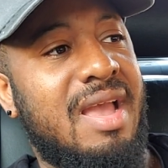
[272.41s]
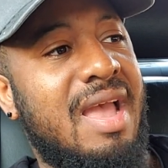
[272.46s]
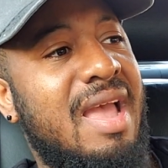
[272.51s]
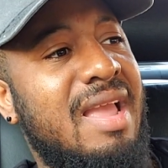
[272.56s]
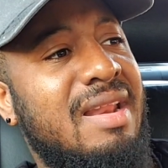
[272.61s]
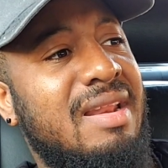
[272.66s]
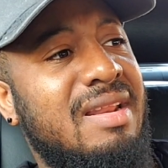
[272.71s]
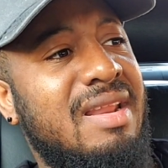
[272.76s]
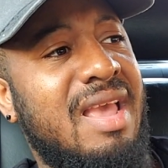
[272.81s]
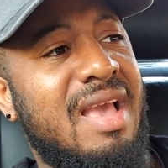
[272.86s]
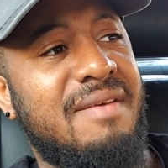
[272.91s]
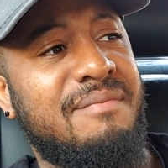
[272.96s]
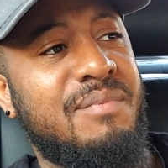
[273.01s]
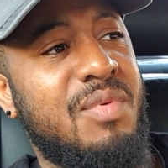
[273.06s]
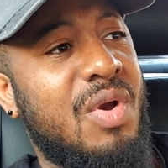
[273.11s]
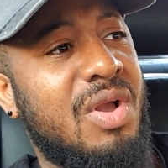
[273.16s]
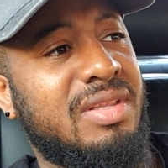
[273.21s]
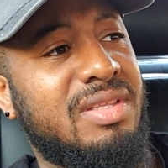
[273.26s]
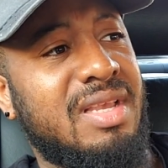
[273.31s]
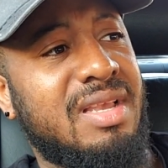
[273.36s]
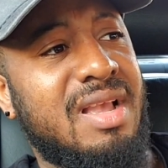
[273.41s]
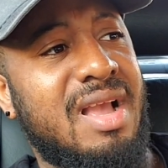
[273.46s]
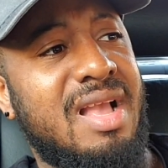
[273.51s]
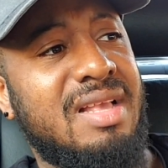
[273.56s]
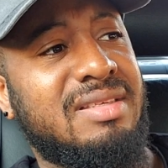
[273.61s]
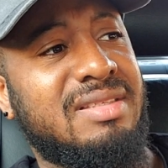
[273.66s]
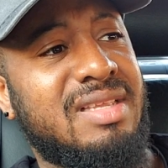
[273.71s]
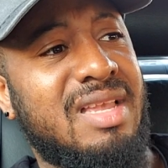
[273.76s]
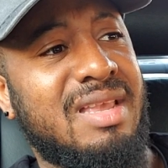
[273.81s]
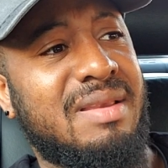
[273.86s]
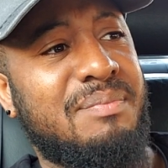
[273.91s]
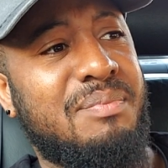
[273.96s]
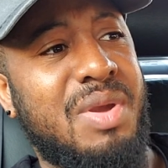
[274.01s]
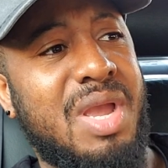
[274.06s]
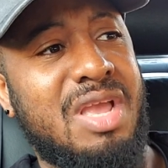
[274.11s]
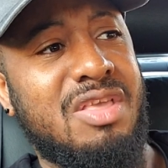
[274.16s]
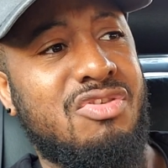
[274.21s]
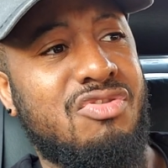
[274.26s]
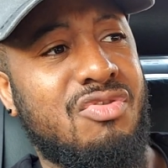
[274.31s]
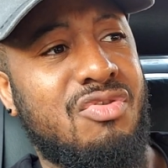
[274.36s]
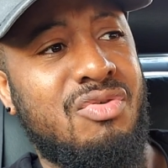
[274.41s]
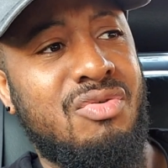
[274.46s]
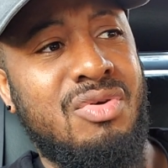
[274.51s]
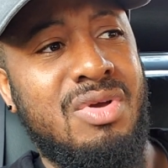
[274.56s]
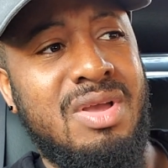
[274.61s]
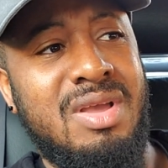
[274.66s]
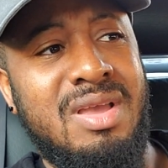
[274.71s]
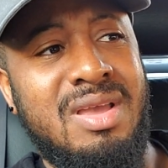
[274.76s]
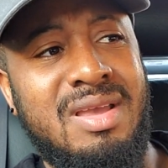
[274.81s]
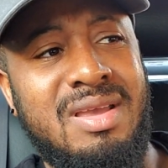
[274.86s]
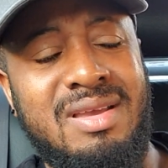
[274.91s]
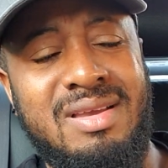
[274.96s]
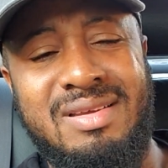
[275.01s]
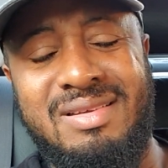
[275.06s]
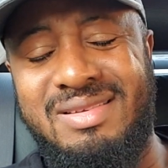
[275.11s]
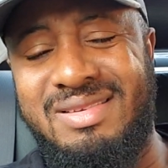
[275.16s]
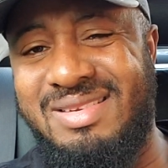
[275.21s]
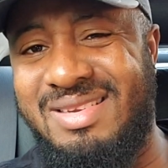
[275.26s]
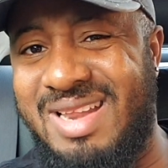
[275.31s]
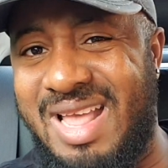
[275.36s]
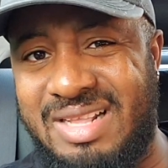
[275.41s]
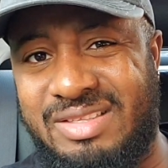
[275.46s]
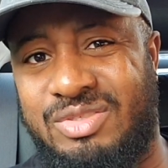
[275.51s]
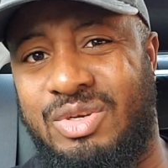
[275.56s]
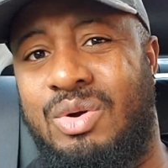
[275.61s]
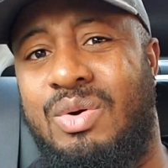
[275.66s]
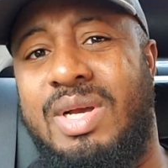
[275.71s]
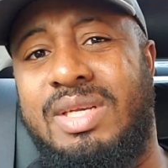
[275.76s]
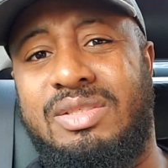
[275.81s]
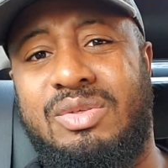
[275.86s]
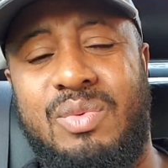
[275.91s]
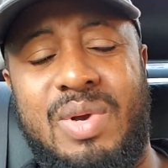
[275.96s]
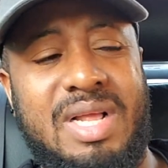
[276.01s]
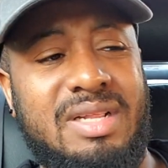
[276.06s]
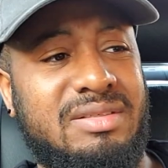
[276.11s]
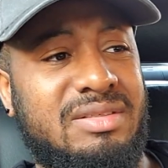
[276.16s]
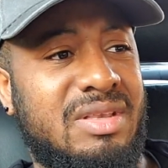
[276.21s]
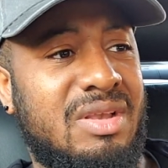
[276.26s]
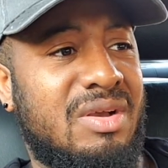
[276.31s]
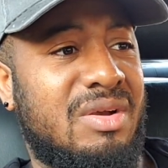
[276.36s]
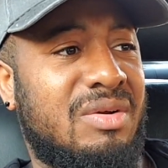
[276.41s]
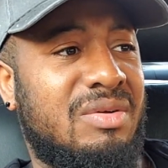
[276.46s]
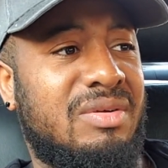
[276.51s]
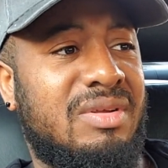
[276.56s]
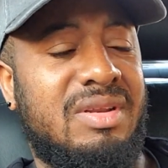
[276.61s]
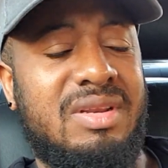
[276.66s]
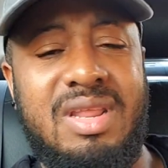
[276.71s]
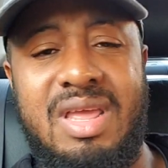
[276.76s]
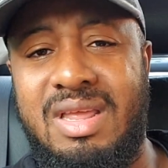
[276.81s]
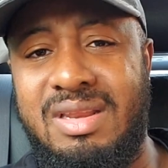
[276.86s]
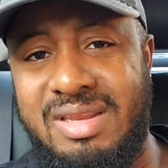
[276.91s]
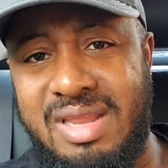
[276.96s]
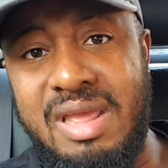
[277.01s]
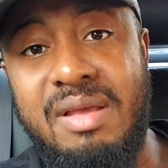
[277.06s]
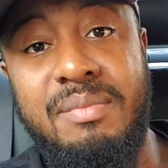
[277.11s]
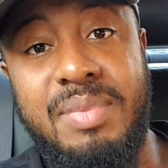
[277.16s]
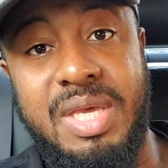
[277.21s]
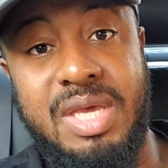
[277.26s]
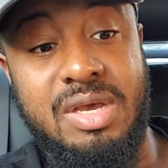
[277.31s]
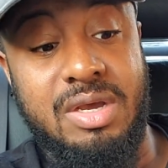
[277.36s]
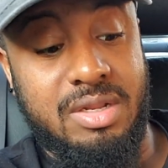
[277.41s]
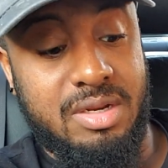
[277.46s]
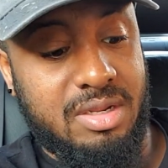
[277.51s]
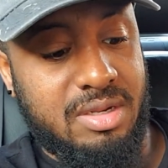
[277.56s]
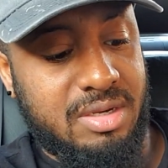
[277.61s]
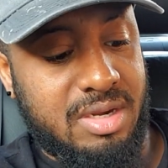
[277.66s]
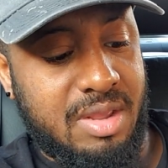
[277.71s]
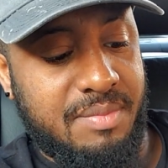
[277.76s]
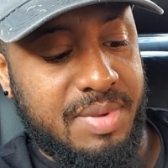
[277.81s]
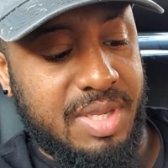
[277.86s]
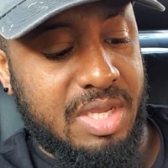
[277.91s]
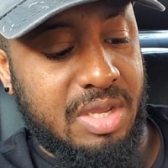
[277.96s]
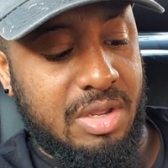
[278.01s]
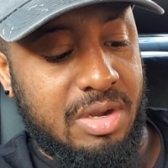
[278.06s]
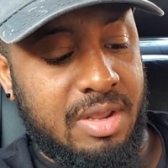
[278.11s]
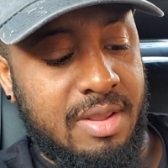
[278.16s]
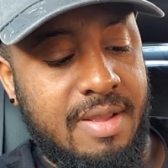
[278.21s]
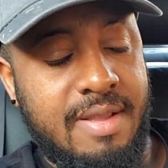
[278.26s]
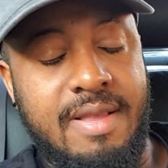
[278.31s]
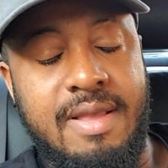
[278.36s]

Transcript: And they have brought in guys like Pedro Neto as well. So they'll be good. They'll be good.